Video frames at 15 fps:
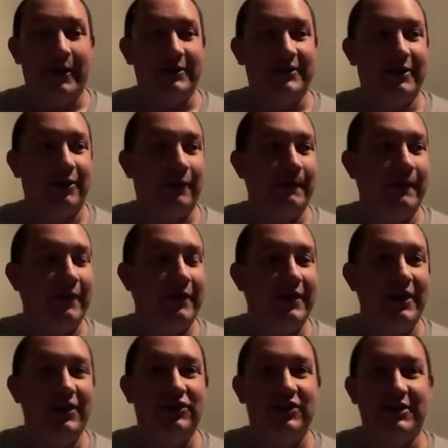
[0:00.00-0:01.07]
subtle
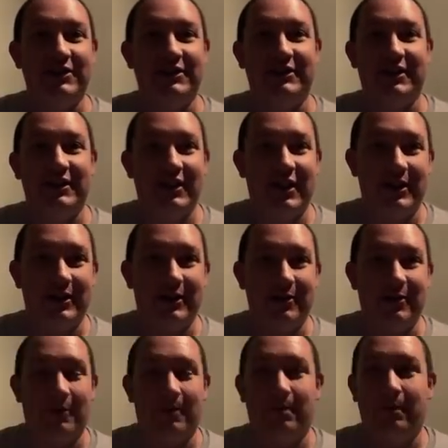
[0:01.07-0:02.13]
variations
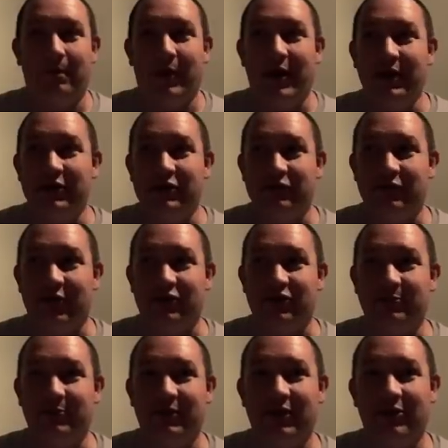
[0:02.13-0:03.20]
in body
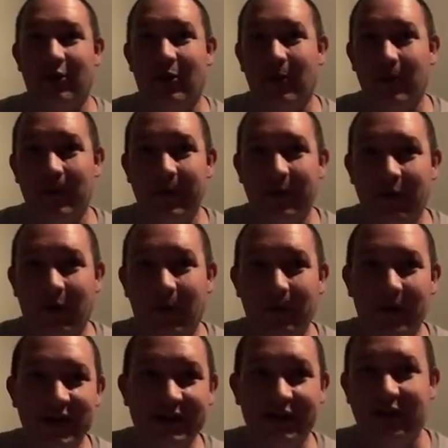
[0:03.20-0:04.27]
structure, but they're all
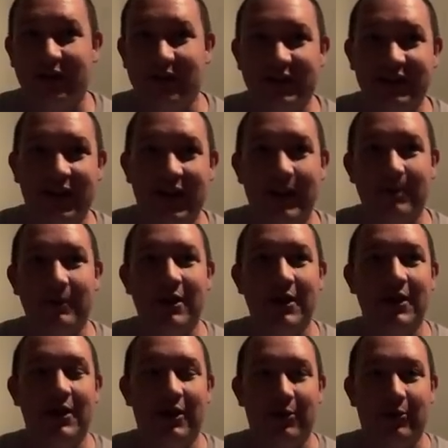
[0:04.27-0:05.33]
basically the same,
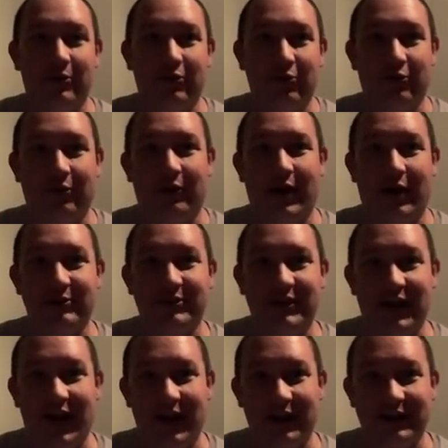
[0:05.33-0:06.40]
cute little house
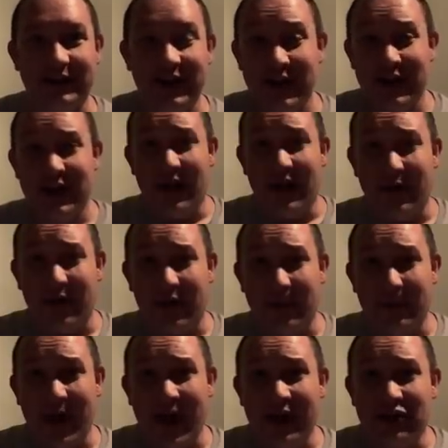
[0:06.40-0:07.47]
cats. And I'd
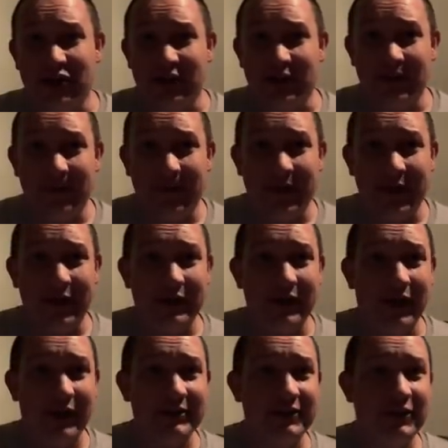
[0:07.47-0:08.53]
imagine that
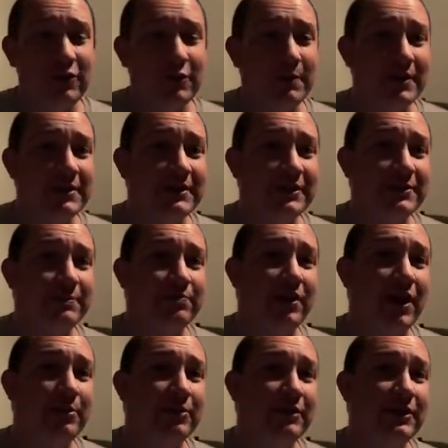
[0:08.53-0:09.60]
us humans, there's
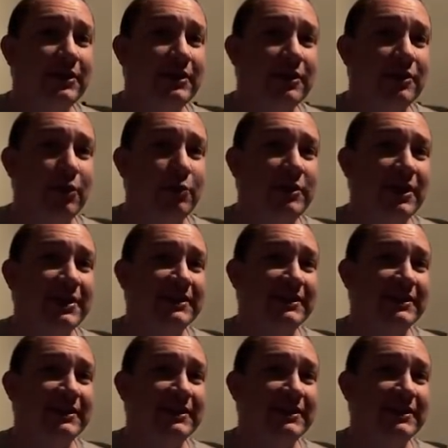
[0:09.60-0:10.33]
probably, we can